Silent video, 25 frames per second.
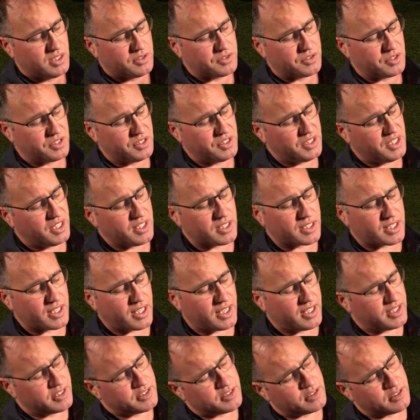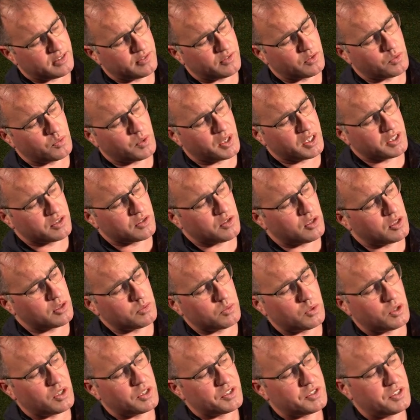So in that case of a 1 guide
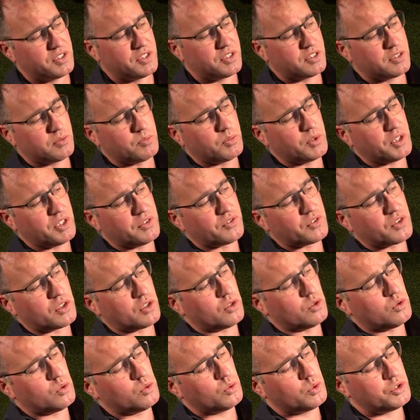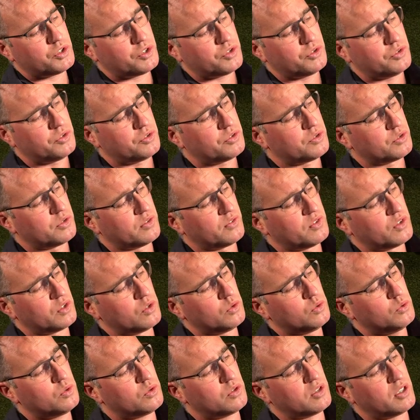wire system, when you've got a horseshoe sort of a
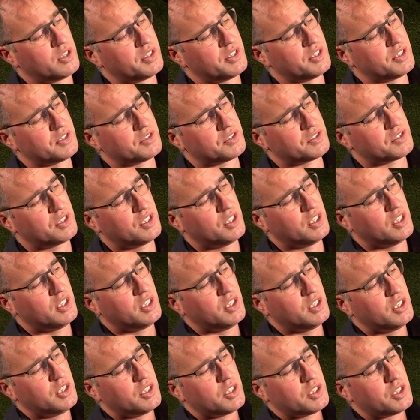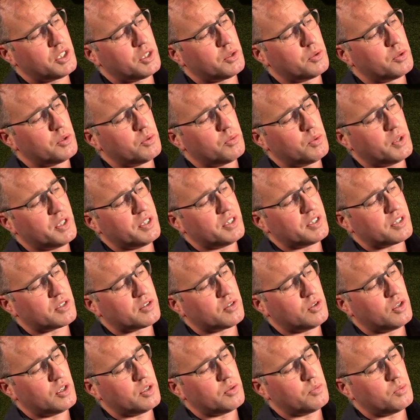lawn like this, you would want
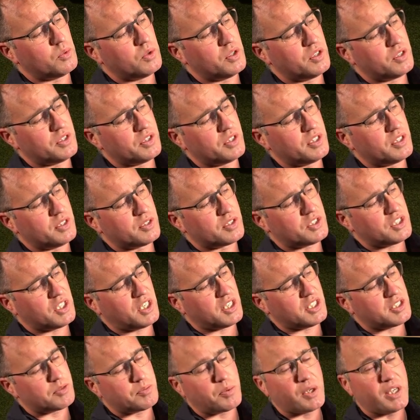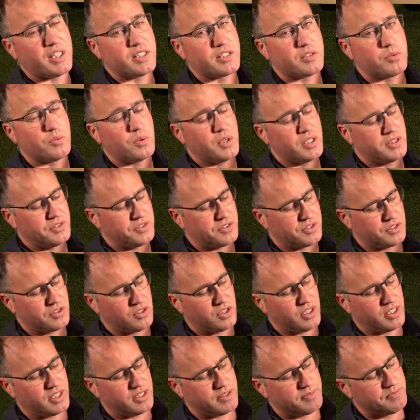the charge plate to one
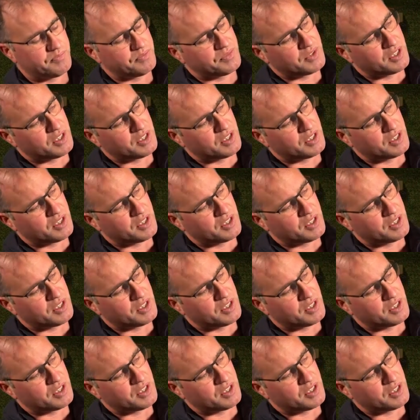side.